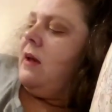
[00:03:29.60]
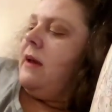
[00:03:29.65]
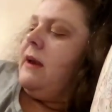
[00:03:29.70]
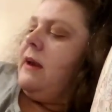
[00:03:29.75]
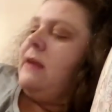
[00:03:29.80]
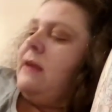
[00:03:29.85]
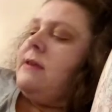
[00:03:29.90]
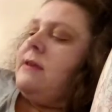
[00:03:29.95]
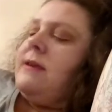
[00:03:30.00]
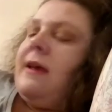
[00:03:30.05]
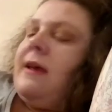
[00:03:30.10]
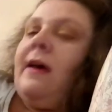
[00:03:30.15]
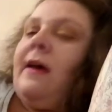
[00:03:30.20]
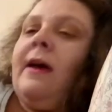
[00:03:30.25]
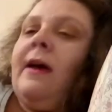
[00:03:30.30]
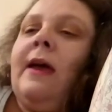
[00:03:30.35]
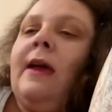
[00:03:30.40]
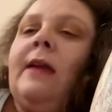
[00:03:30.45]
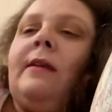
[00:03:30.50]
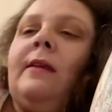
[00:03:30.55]
And
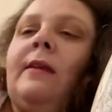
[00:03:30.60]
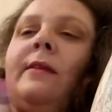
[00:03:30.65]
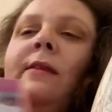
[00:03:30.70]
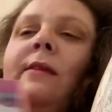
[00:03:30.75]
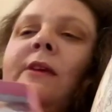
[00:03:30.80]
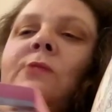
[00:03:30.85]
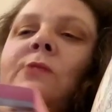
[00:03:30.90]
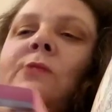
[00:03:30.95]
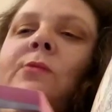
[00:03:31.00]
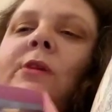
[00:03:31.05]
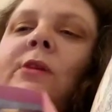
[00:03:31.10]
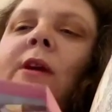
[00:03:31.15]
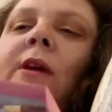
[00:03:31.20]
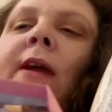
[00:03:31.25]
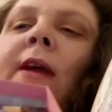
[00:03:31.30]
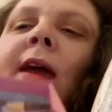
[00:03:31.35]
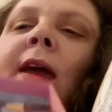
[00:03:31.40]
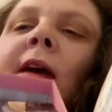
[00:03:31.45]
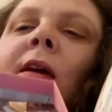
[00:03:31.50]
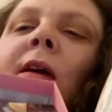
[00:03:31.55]
inside, that's what
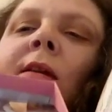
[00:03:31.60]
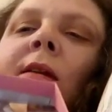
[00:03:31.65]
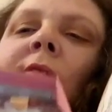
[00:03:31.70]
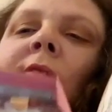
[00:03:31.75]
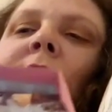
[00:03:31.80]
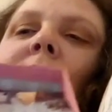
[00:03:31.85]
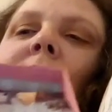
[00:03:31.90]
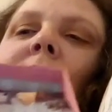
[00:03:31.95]
you get